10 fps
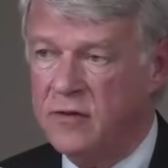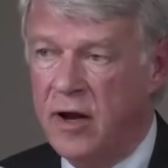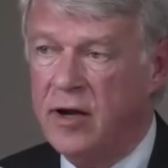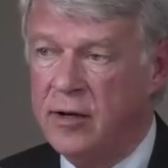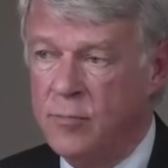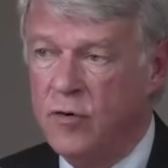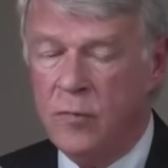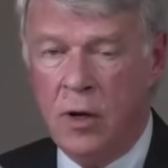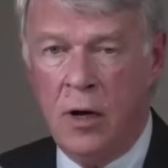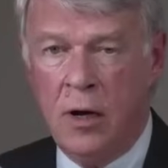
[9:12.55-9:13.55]
They needed to move
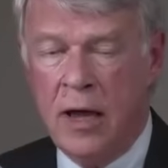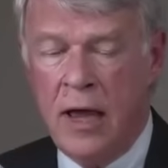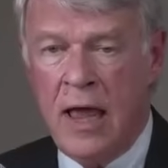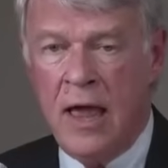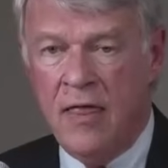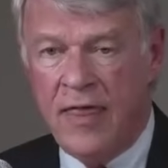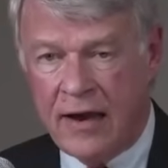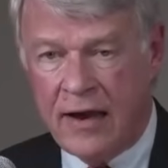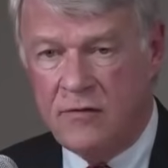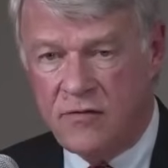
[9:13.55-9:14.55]
them along.
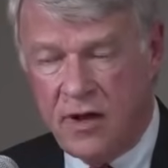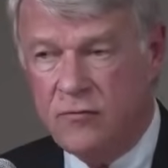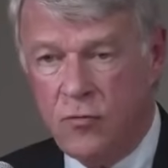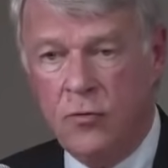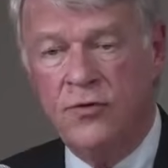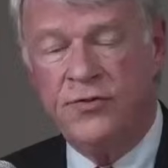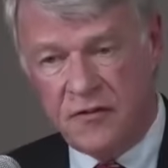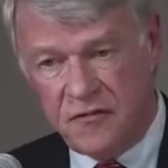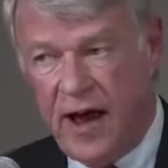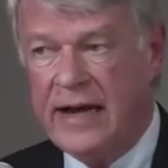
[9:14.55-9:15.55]
That set of rules
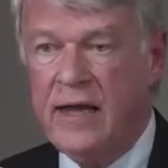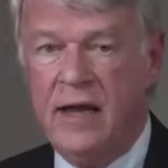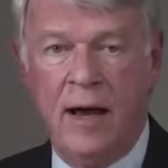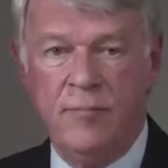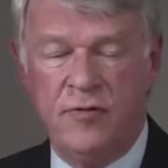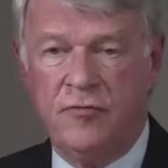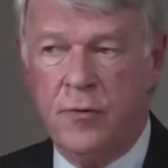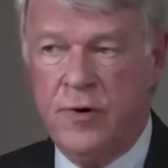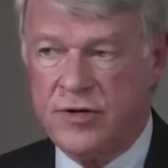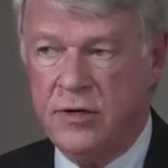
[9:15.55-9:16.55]
has finally come to
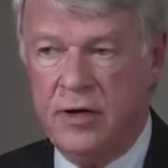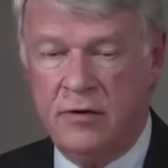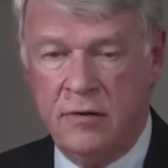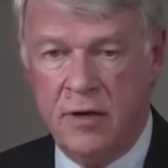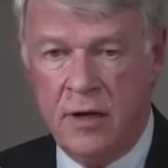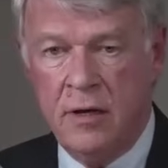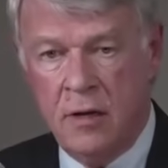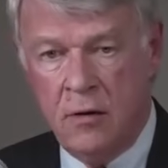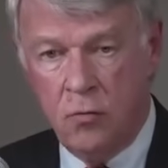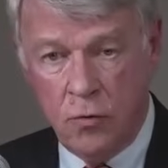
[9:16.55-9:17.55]
fruition into the
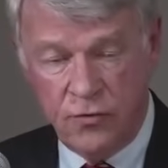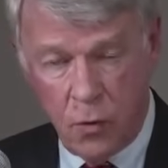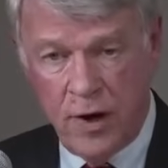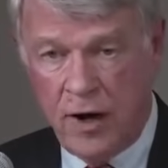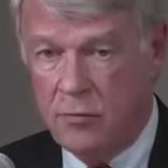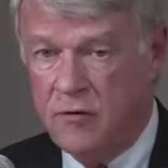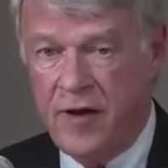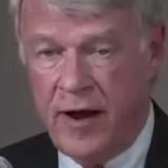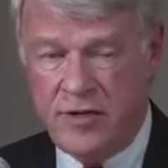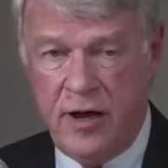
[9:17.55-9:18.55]
rules that went into
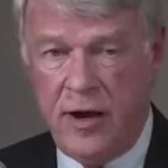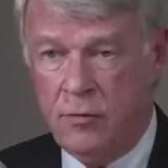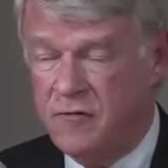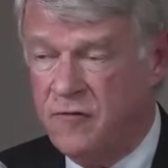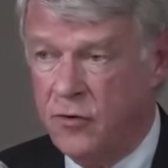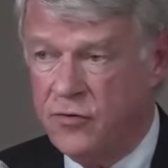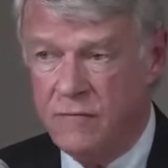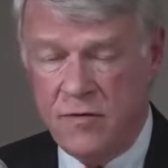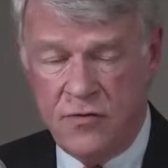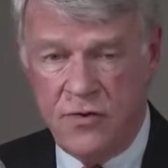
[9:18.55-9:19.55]
effect January 1st
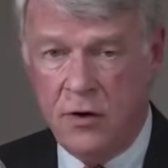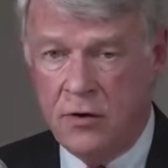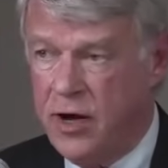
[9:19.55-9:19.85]
of this year,